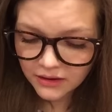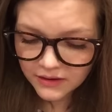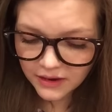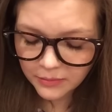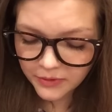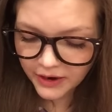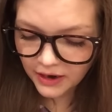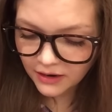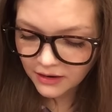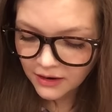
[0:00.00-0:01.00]
Let's keep
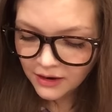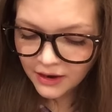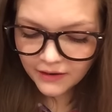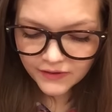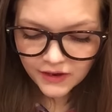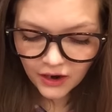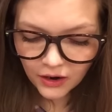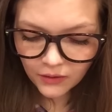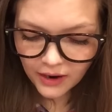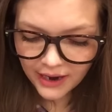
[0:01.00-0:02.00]
reading. If
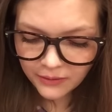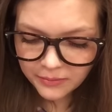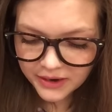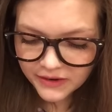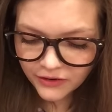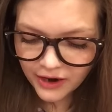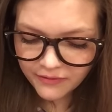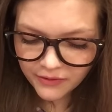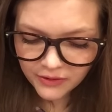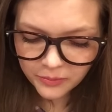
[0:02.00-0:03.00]
so, I would be so
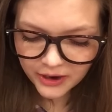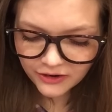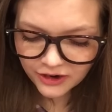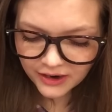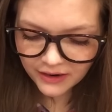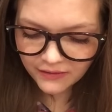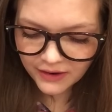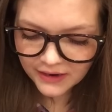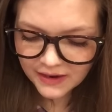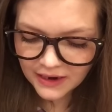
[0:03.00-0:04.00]
grateful and appreciative
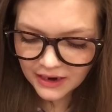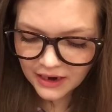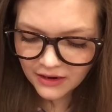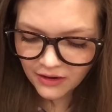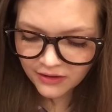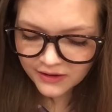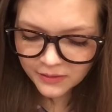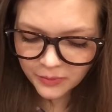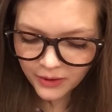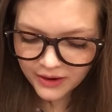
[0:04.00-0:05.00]
as I need all the
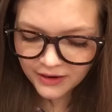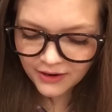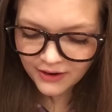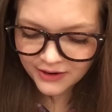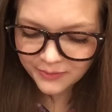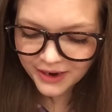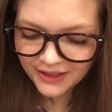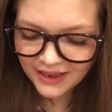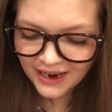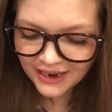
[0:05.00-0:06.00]
support and
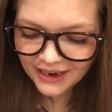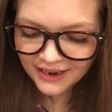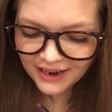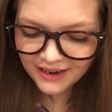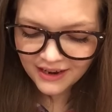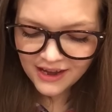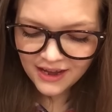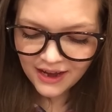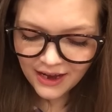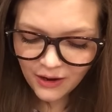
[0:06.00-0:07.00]
encouragement that I can get.
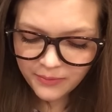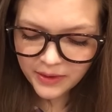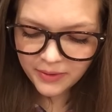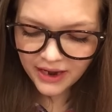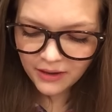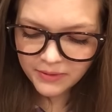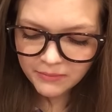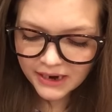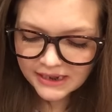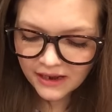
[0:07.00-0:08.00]
I hope that by
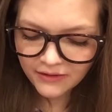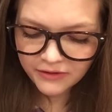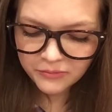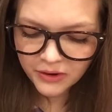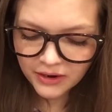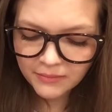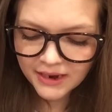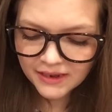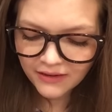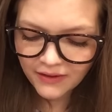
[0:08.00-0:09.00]
helping myself and putting
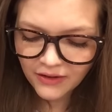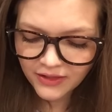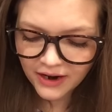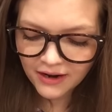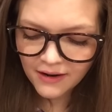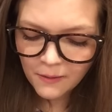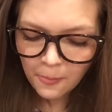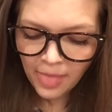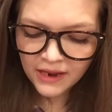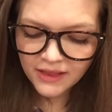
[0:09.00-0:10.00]
myself out there
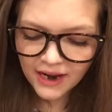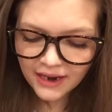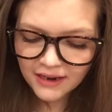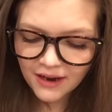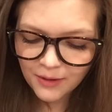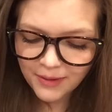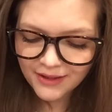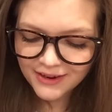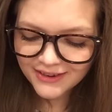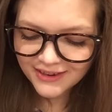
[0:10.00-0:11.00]
that I can help
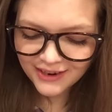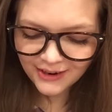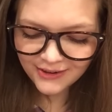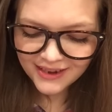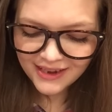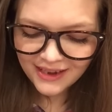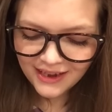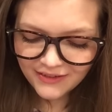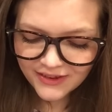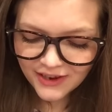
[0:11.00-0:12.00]
others too.
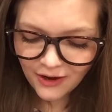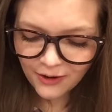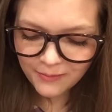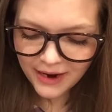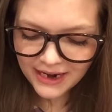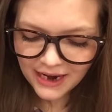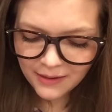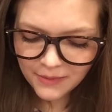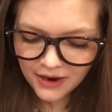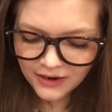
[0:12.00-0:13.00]
If so, my
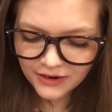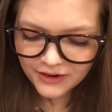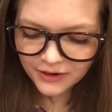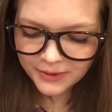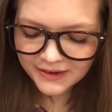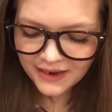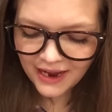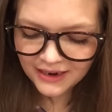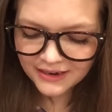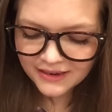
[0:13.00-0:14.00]
name on YouTube is
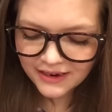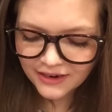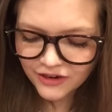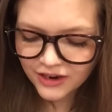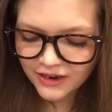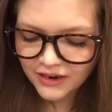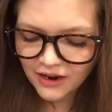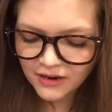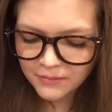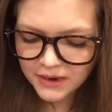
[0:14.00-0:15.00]
Anastasia
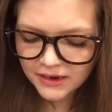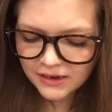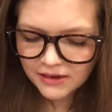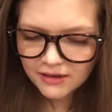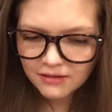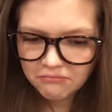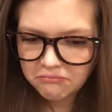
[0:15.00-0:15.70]
Anonymous.